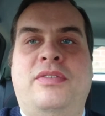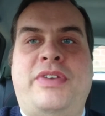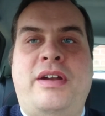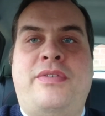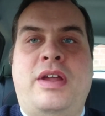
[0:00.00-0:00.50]

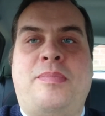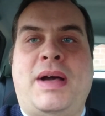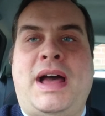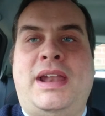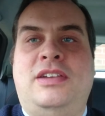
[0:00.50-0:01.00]
very, very
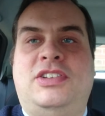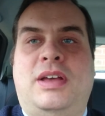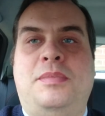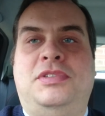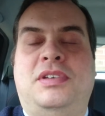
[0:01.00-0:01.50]
bad in
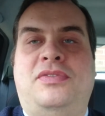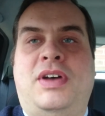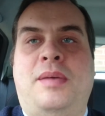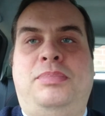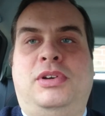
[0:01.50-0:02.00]
terms
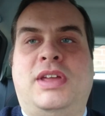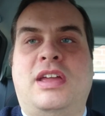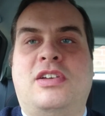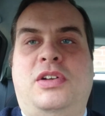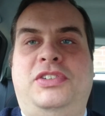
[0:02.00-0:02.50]
of
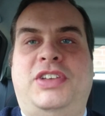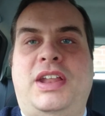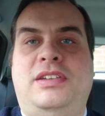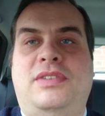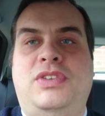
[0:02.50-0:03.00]
blocking
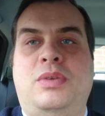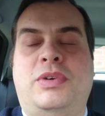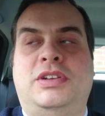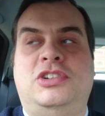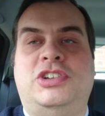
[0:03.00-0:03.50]
content if you
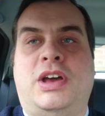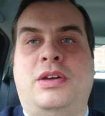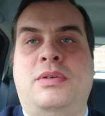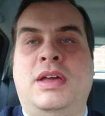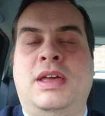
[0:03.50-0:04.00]
were to
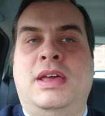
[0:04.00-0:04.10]
show